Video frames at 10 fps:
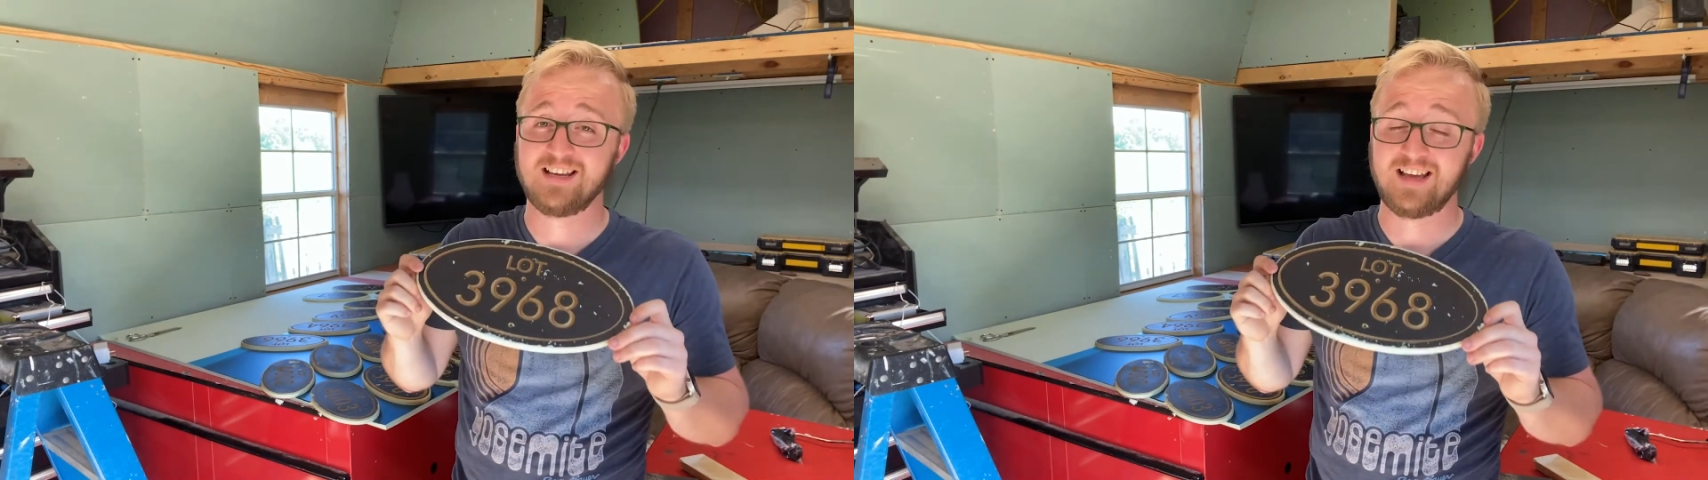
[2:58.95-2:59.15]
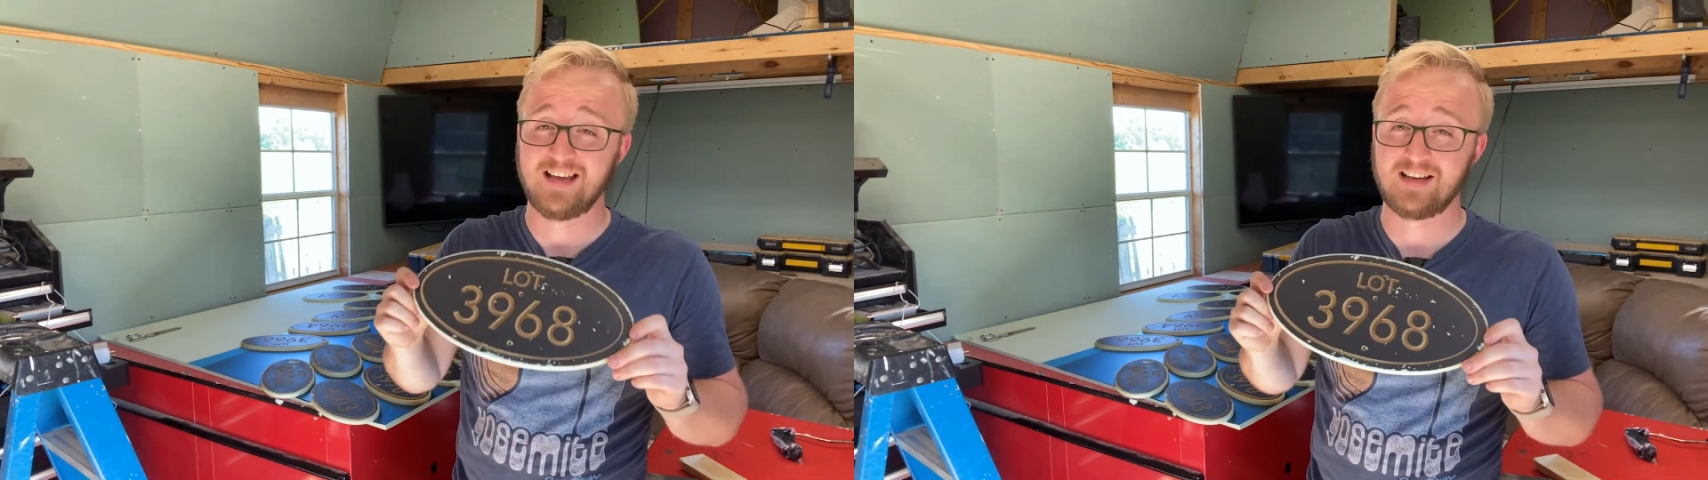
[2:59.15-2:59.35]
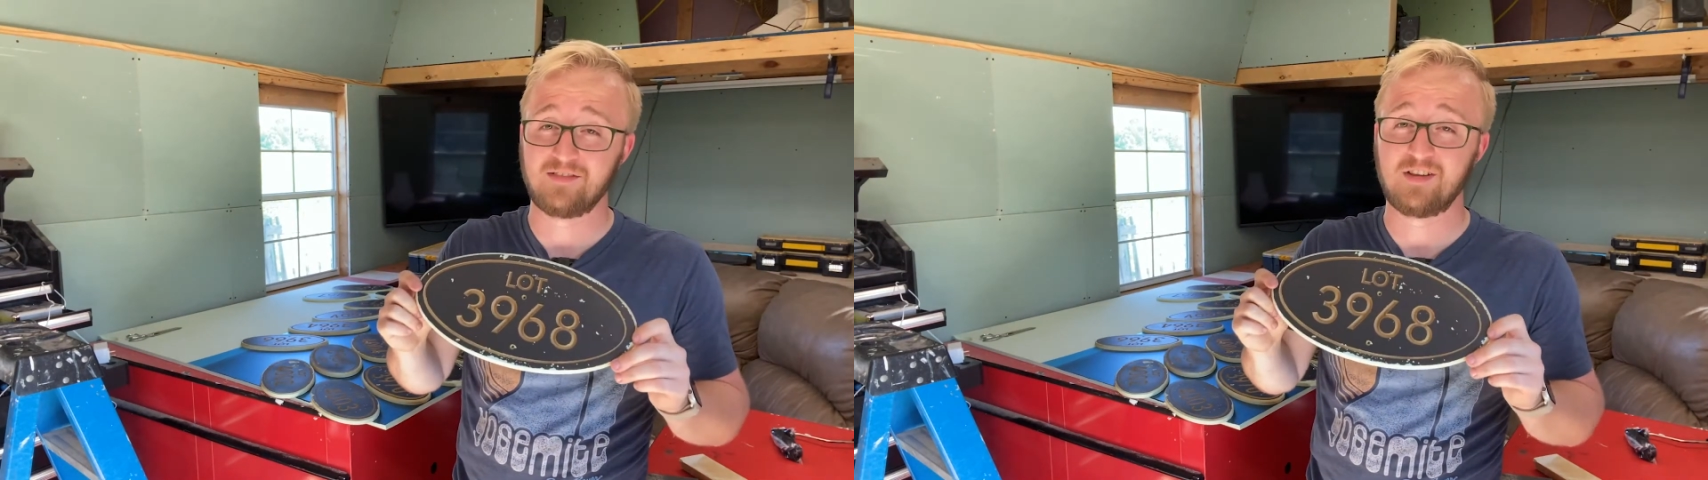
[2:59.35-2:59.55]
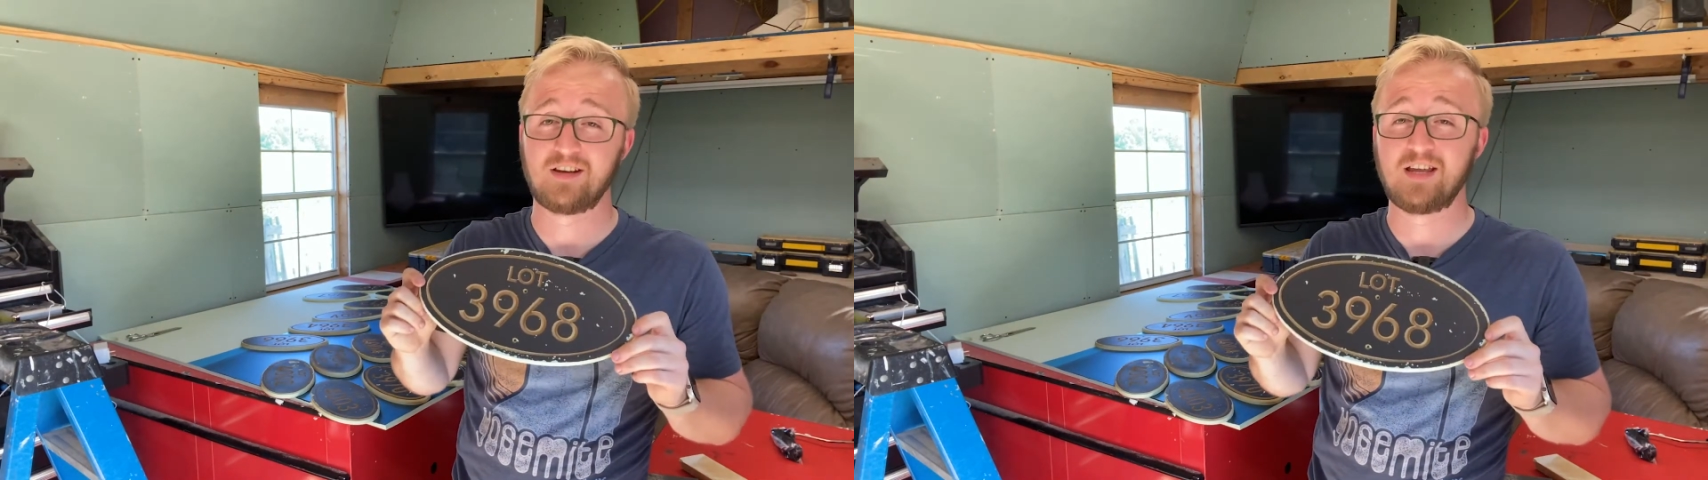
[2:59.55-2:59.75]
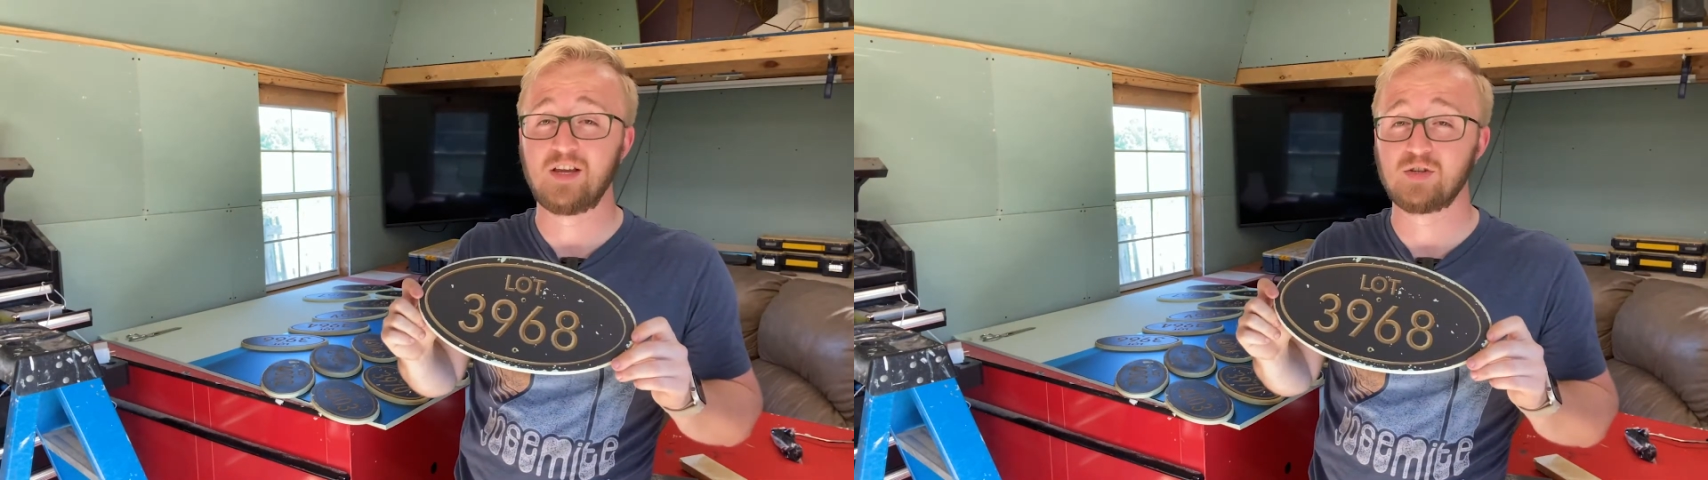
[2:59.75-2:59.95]
and the
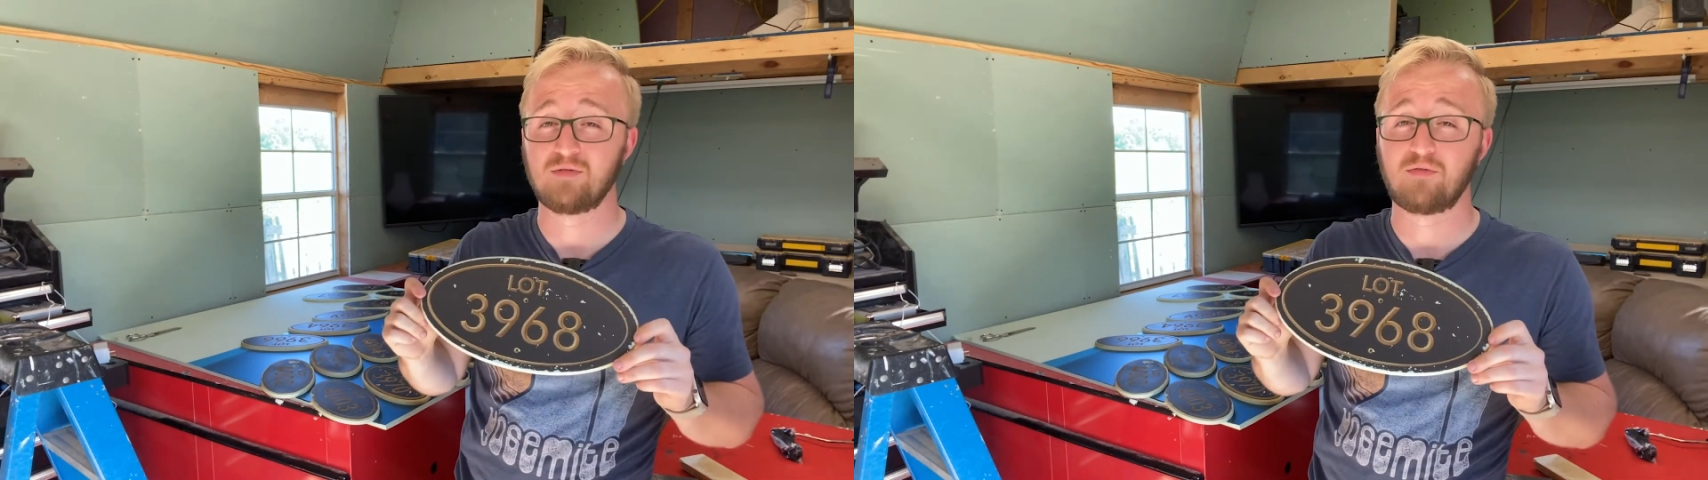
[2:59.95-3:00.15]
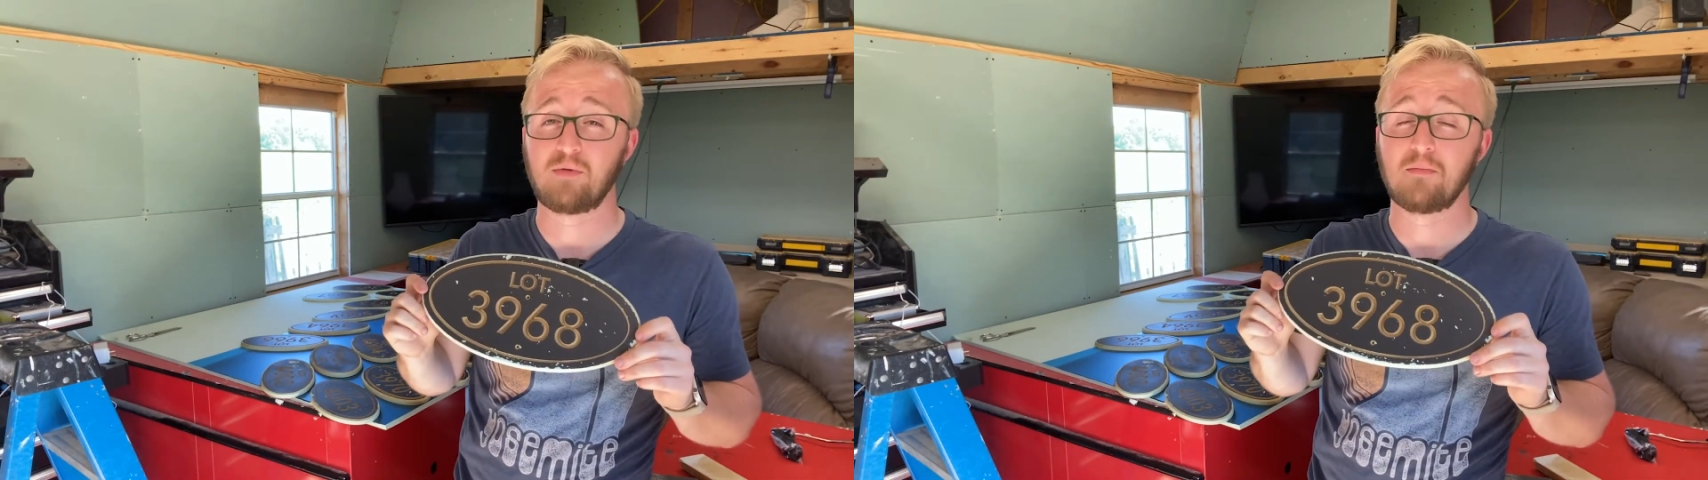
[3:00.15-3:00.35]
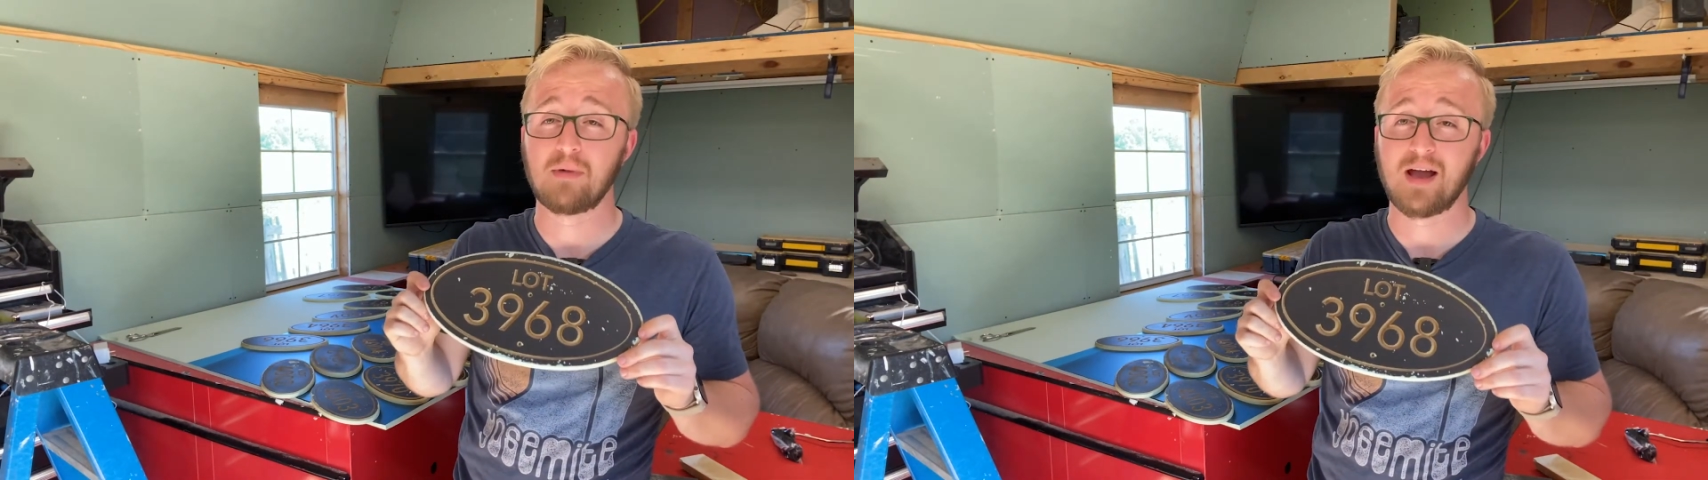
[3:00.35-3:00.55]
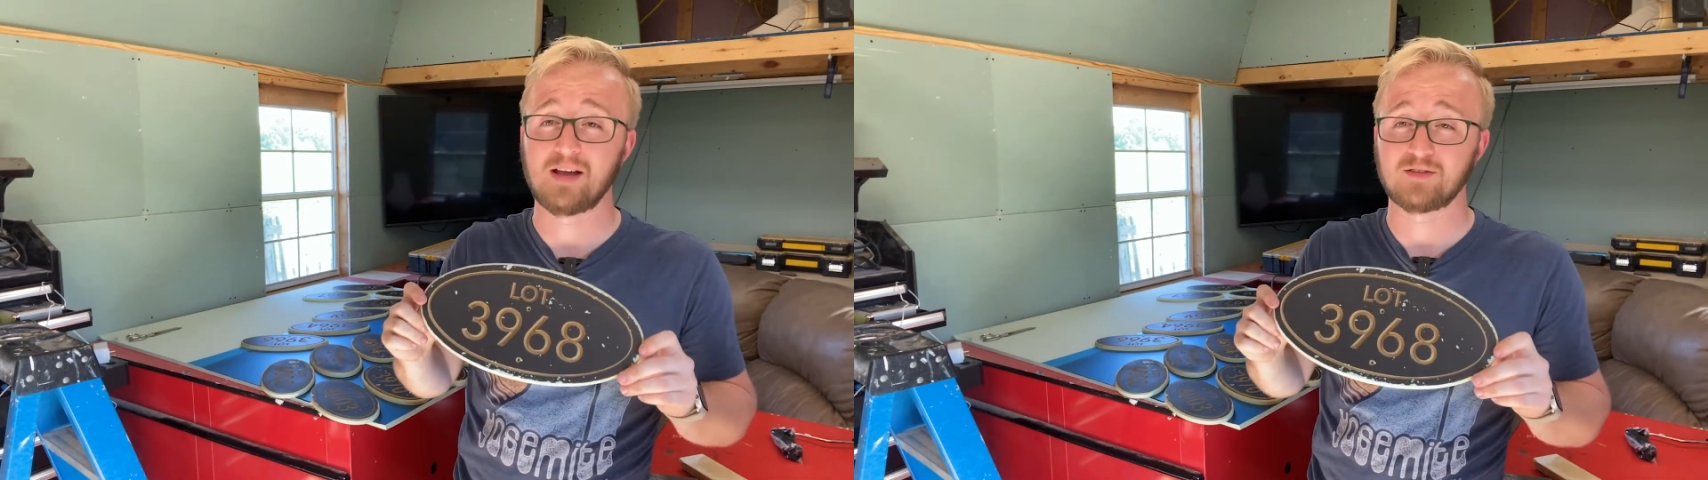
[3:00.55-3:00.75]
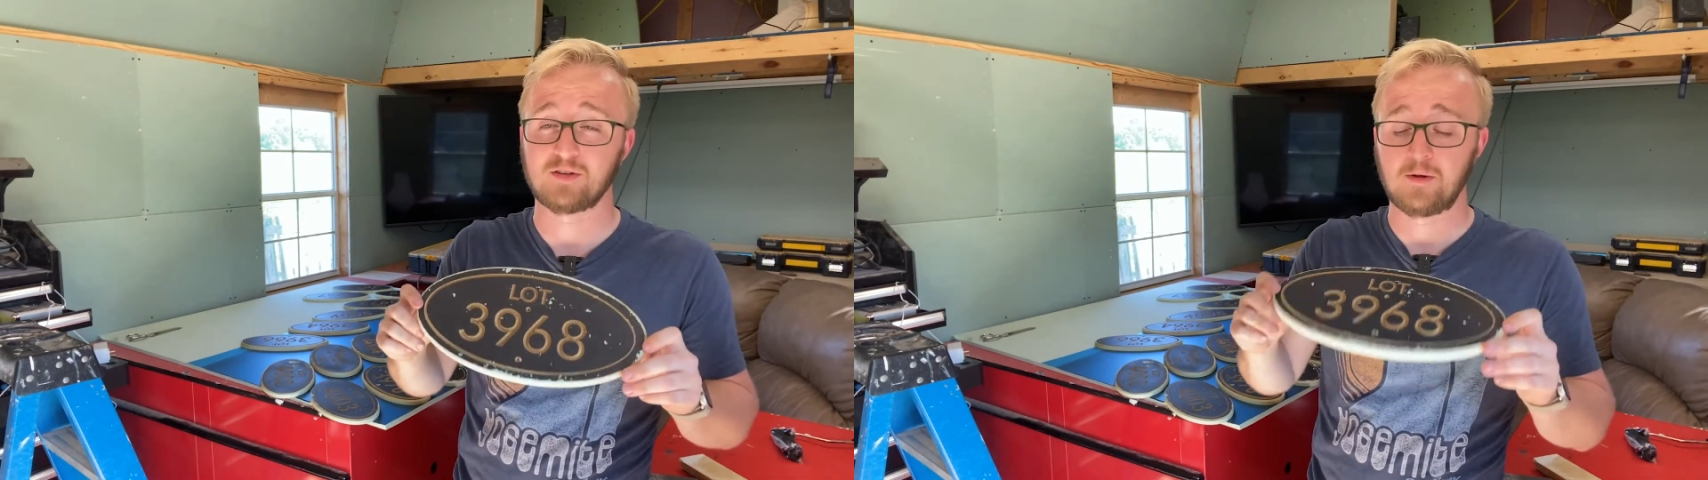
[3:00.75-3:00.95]
adhesion from the mask,